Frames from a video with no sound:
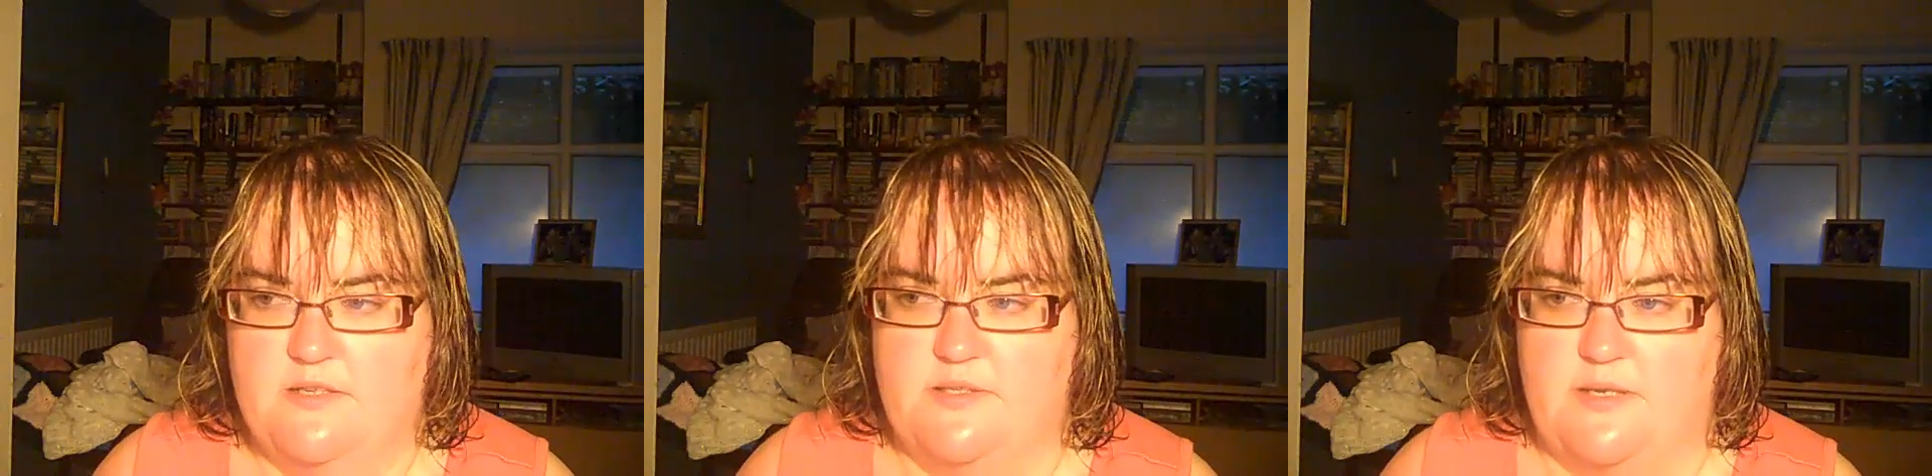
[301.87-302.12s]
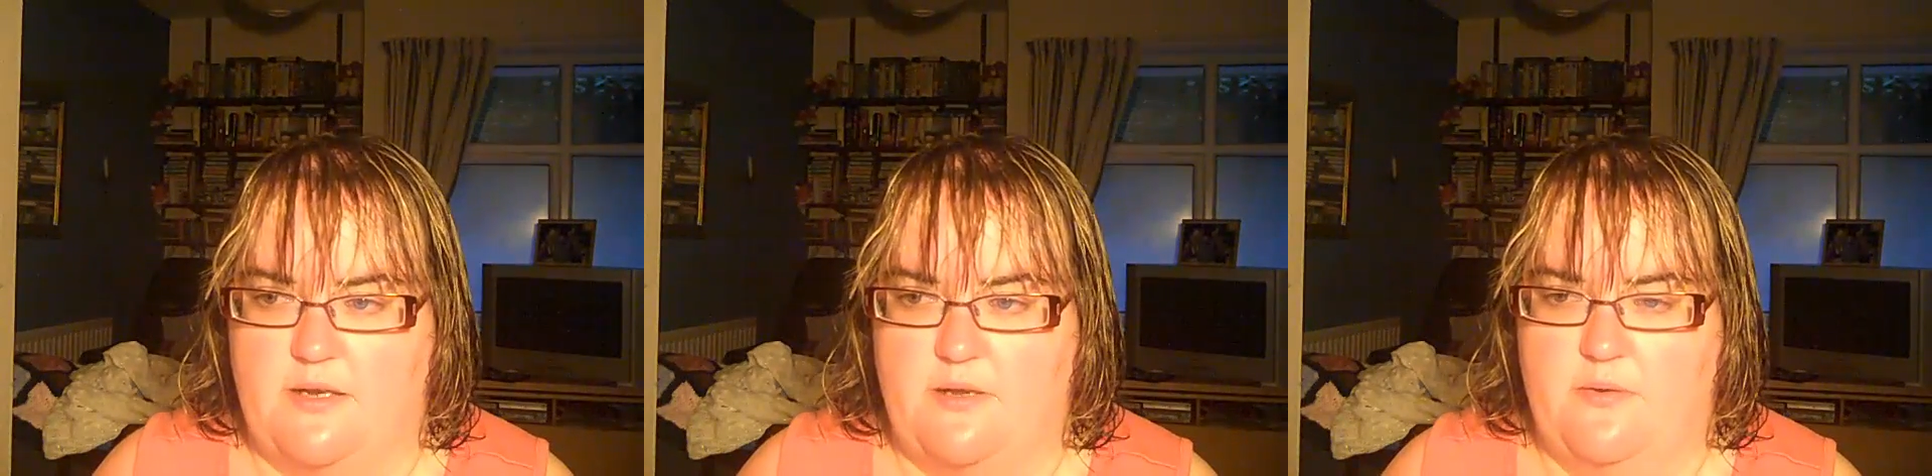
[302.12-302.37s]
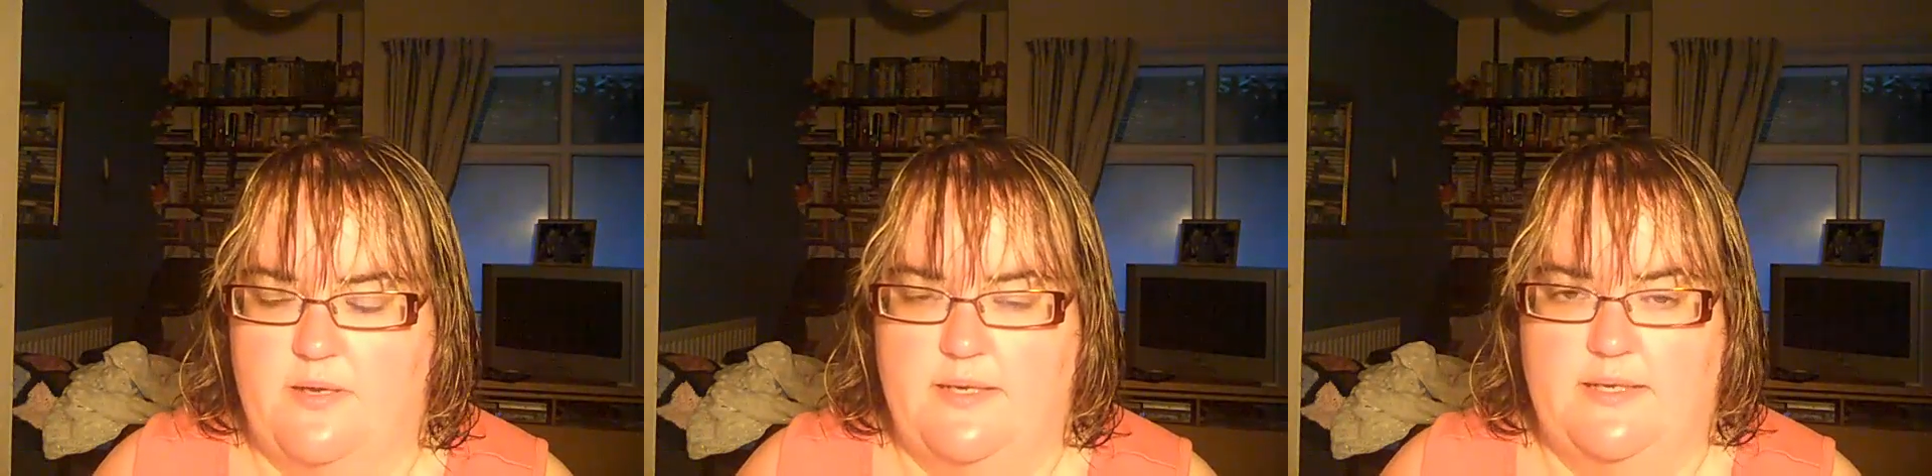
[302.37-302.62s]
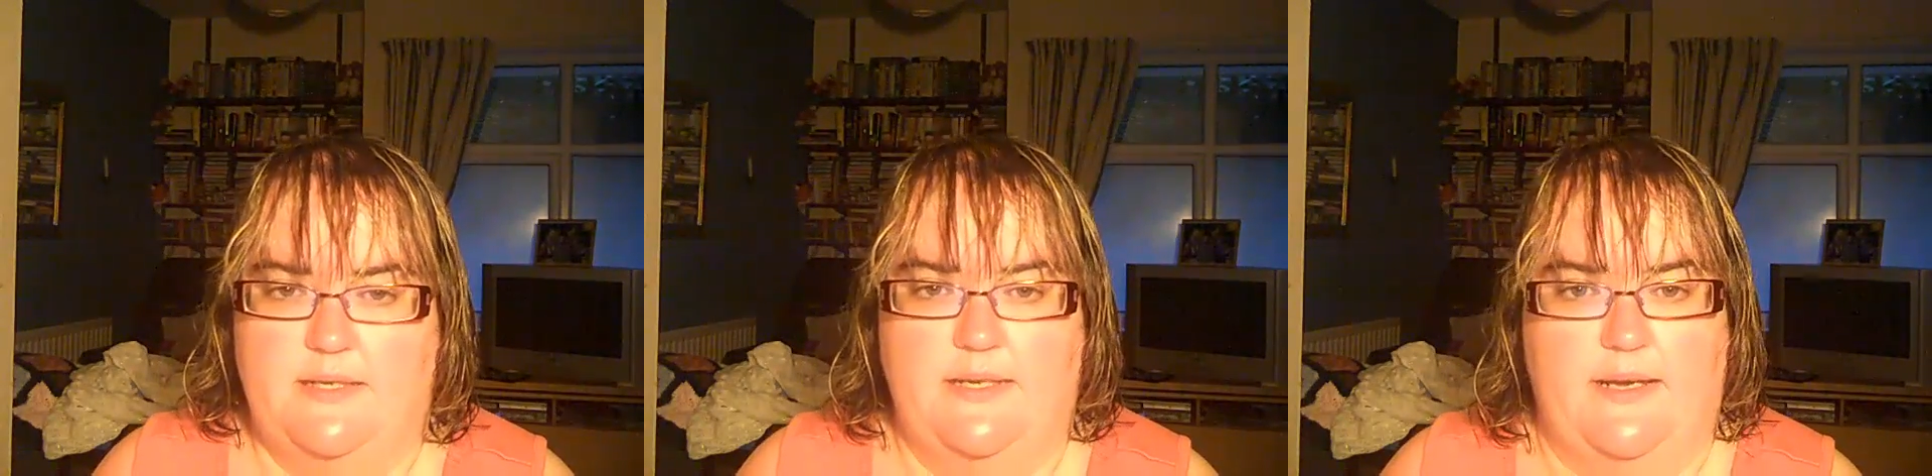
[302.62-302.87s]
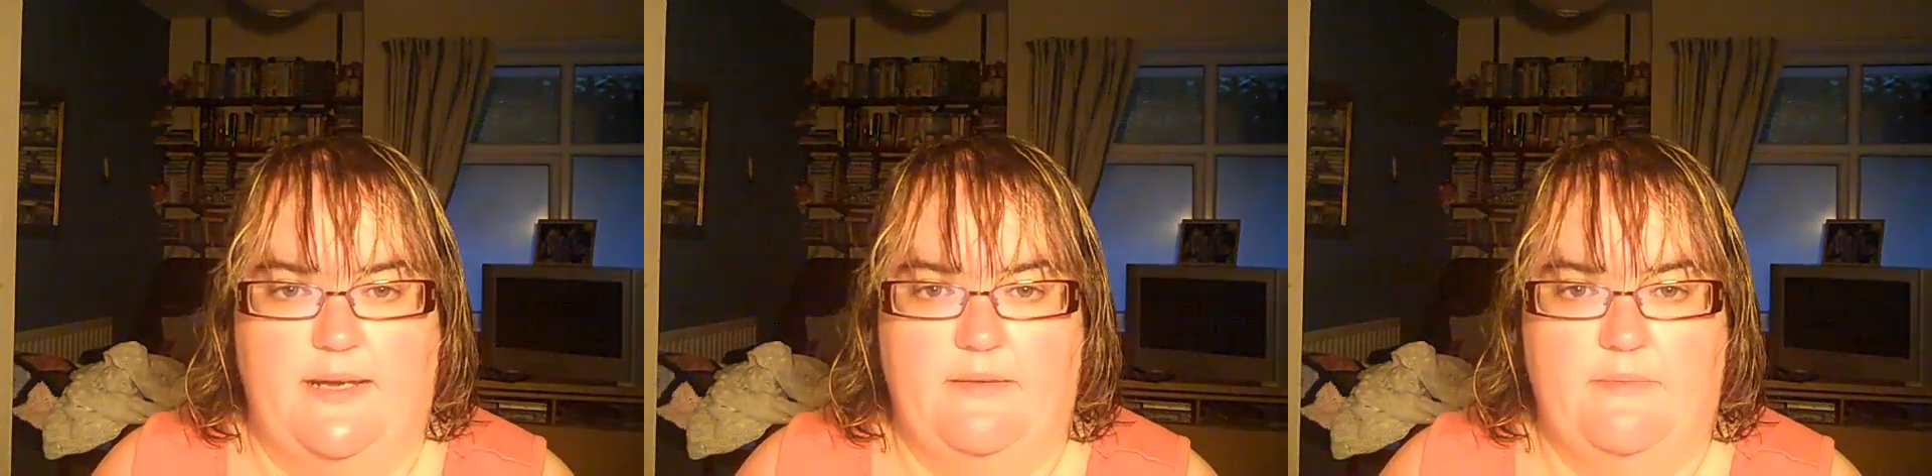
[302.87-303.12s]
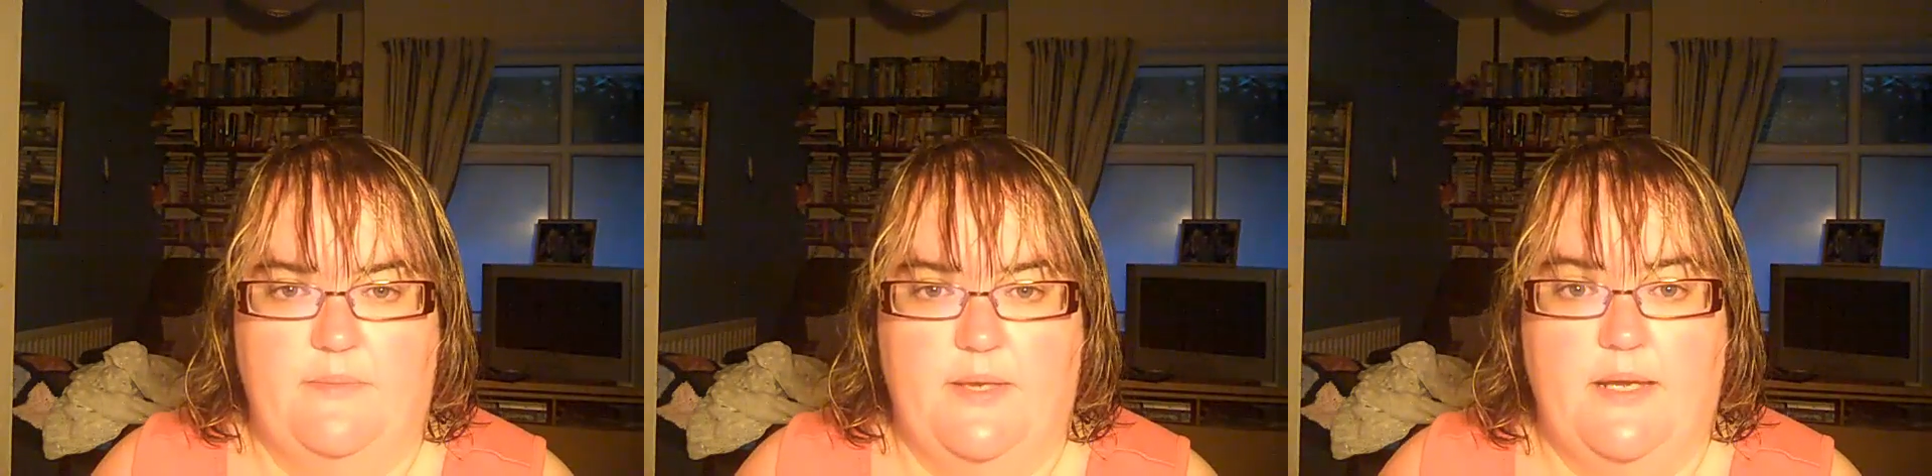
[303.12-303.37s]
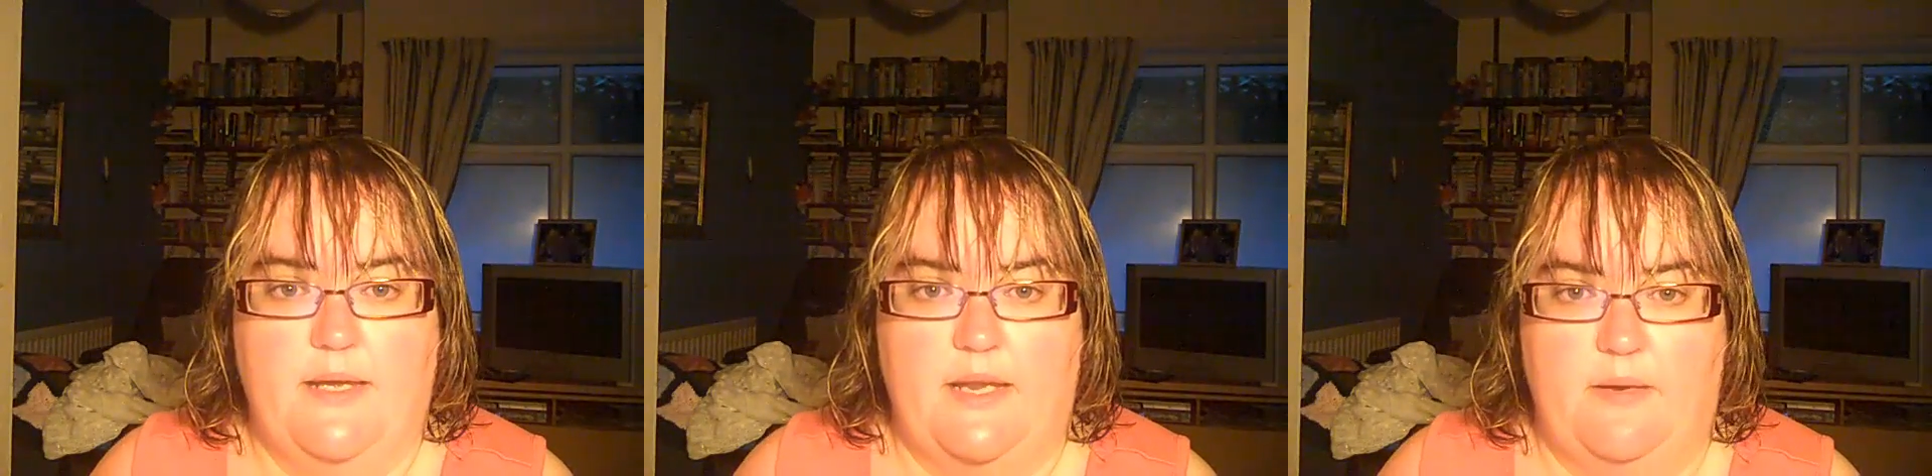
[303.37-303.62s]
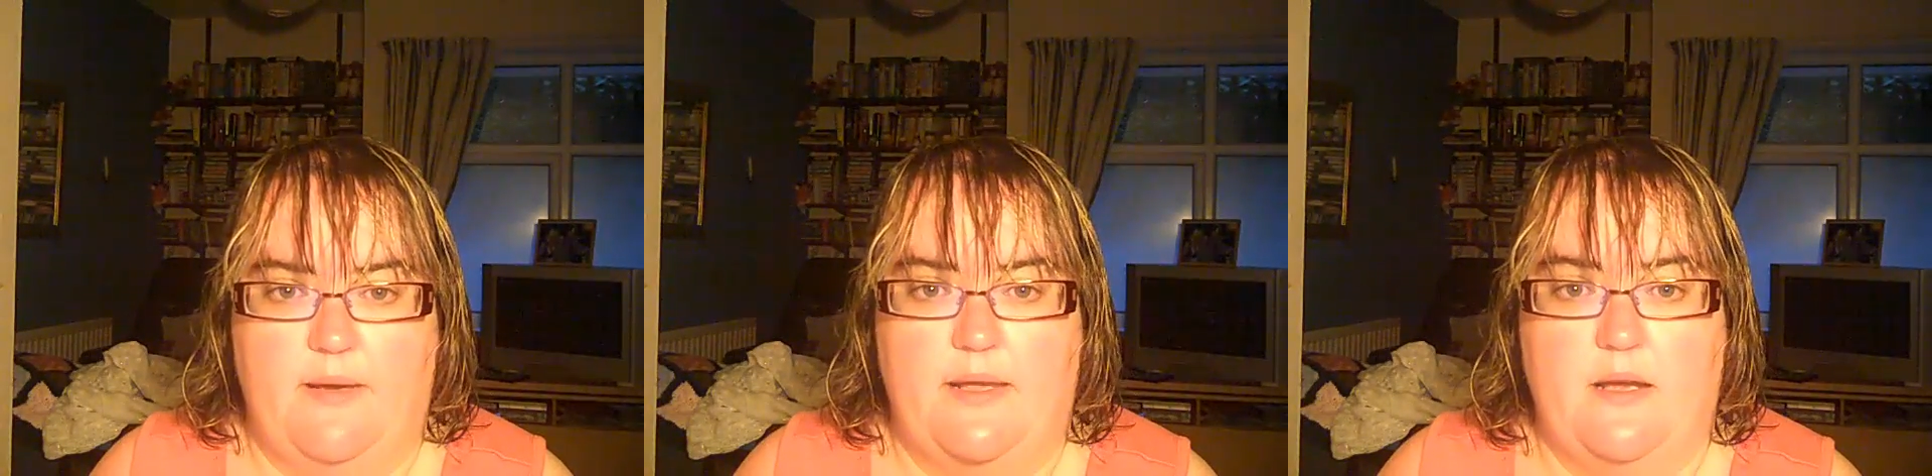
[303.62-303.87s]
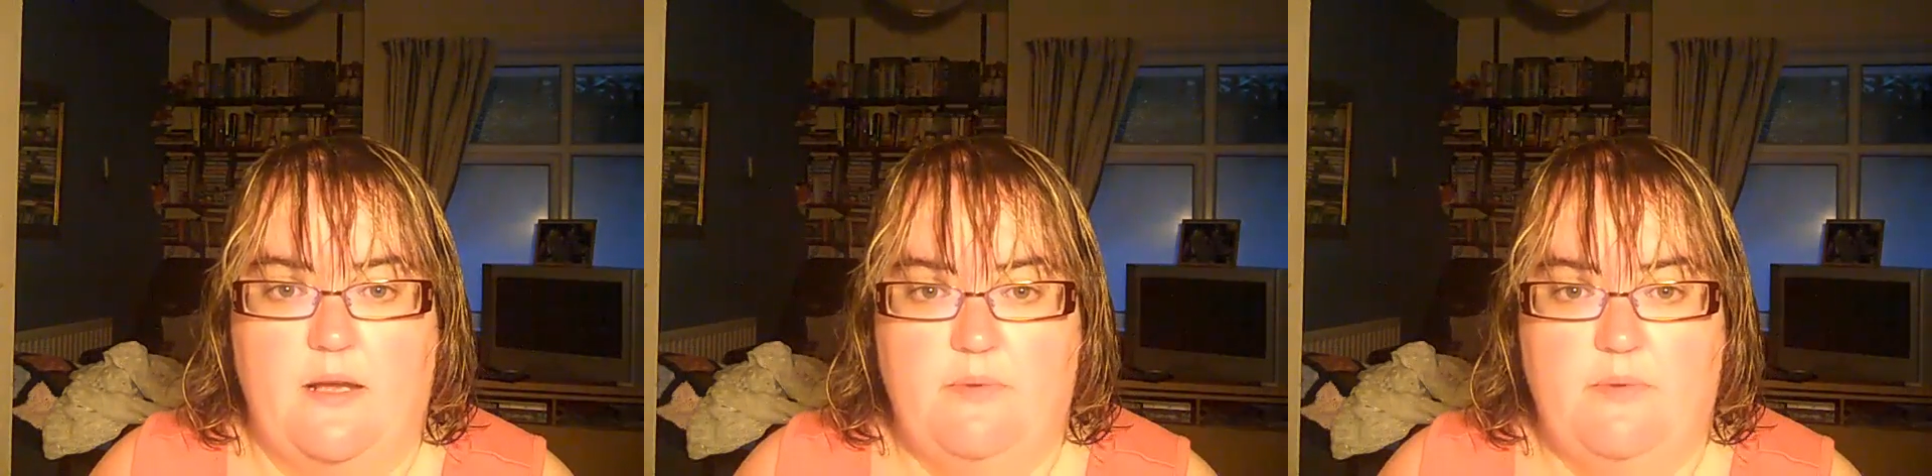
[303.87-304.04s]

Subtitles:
So yeah, anyway,